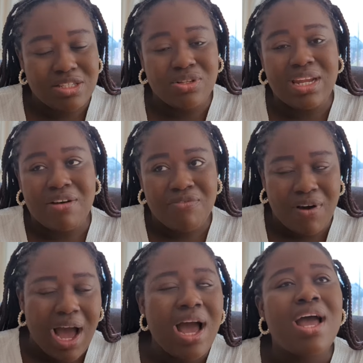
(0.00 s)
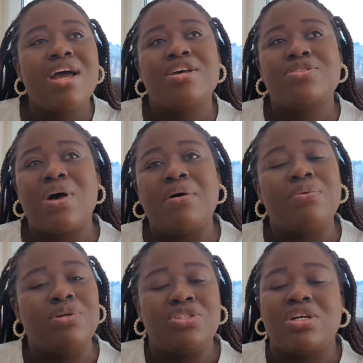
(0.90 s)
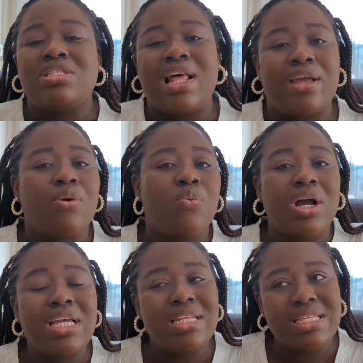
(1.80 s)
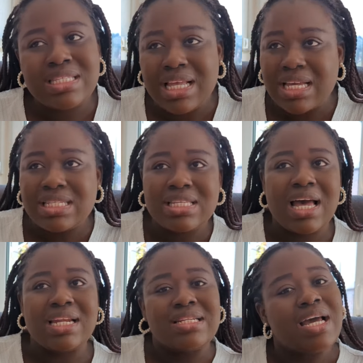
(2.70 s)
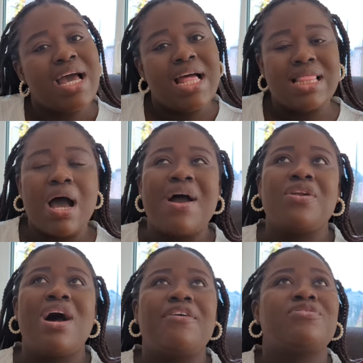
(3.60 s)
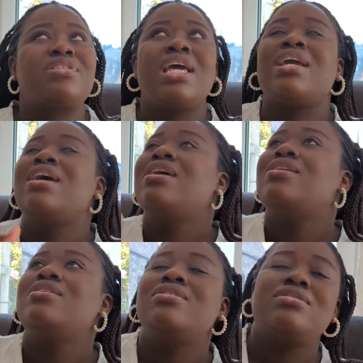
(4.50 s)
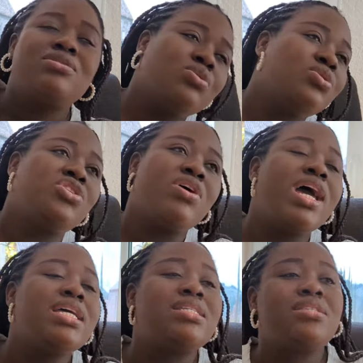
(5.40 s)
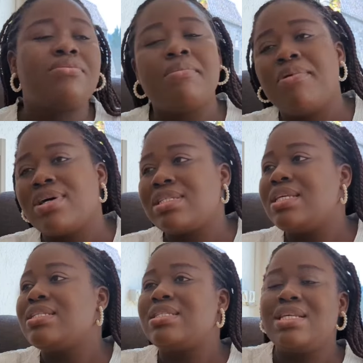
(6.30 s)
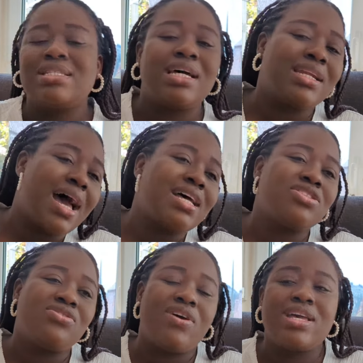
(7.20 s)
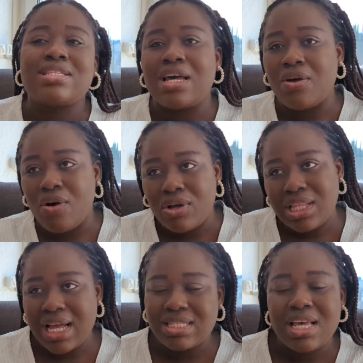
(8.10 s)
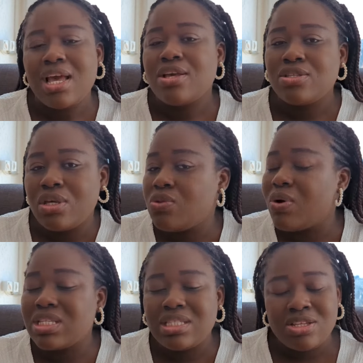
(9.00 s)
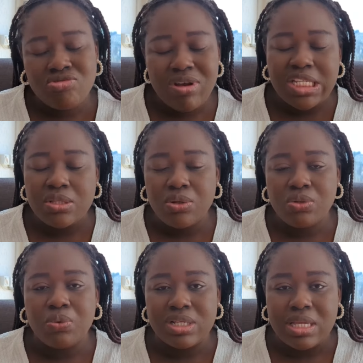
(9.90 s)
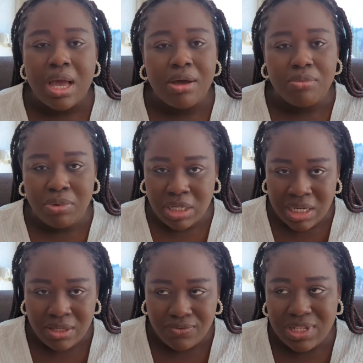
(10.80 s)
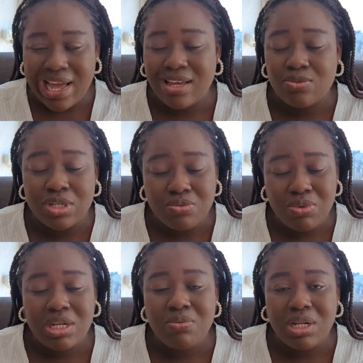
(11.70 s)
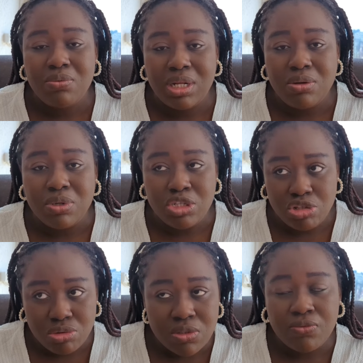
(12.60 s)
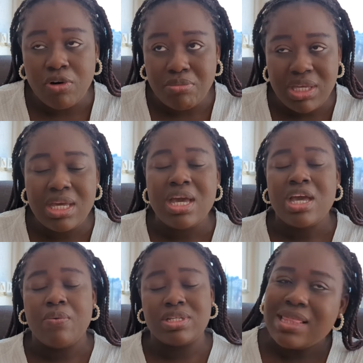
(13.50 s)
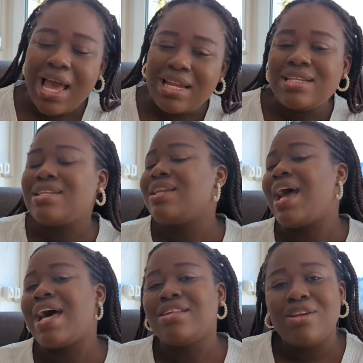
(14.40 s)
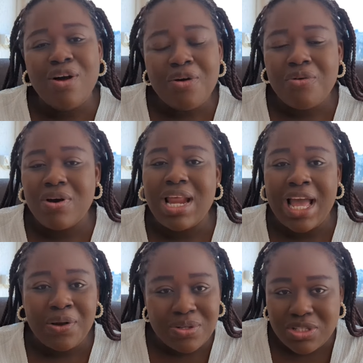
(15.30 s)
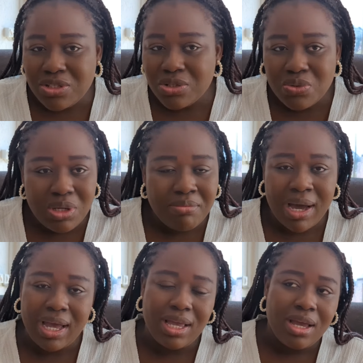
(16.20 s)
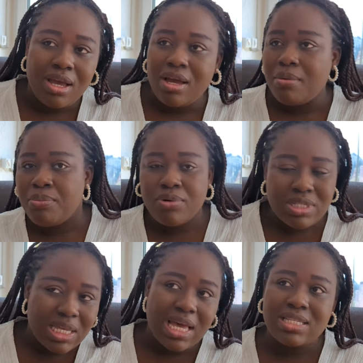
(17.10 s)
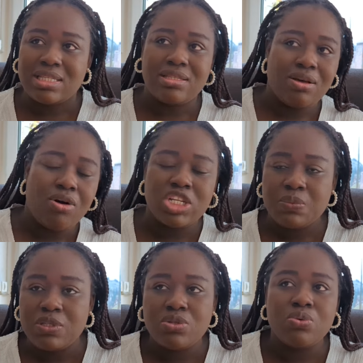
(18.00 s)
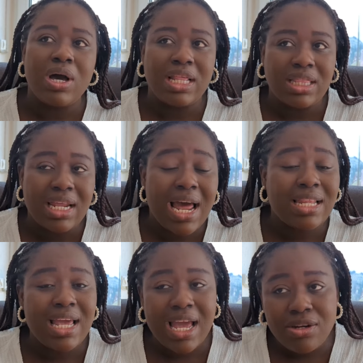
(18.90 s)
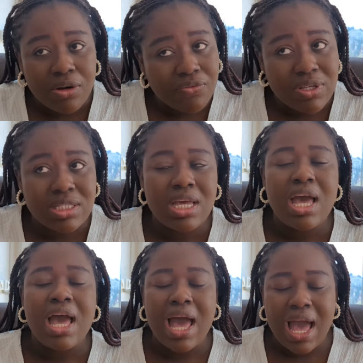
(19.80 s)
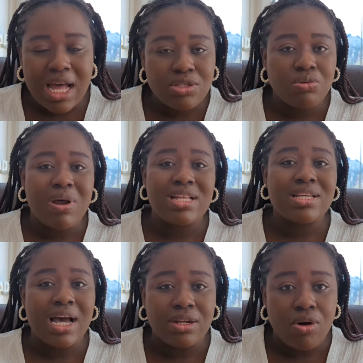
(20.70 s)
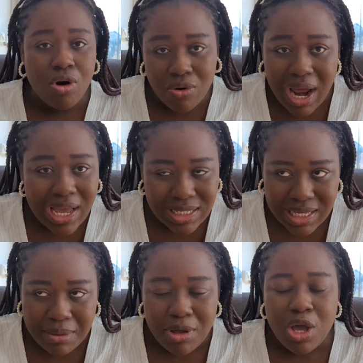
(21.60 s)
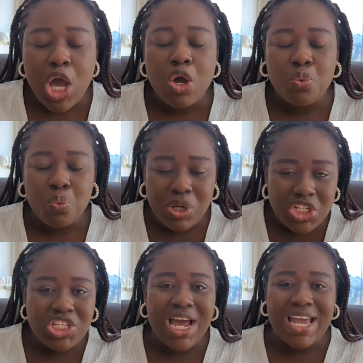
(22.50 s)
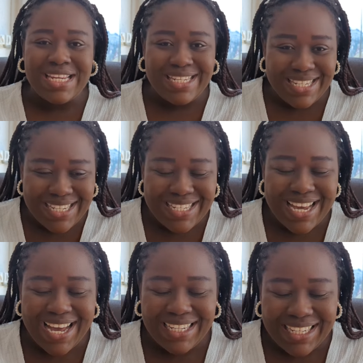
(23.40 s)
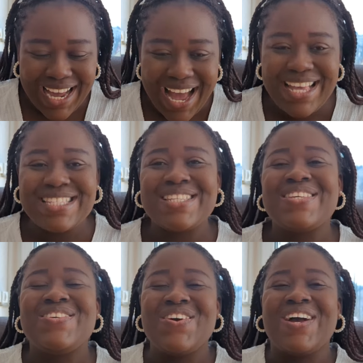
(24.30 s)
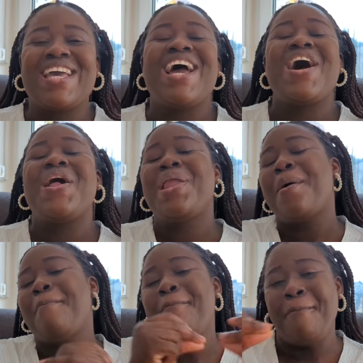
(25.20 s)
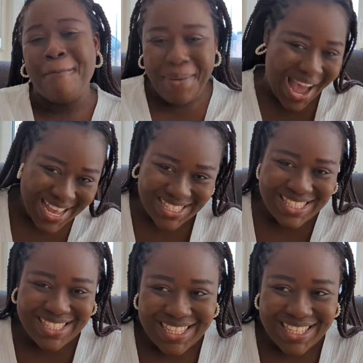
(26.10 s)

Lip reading: It's not that far, so it's just like walking distance. And now I don't have to take 2 trains, 3 buses, this and that, stress and all that. So it was, the stress load was relieved. Like, it was really reduced for me. It was, then at the long run, I continued doing my process, the hospital, and then at the end of it, I had to write an oral exam, which I did. And guys, your girl passed.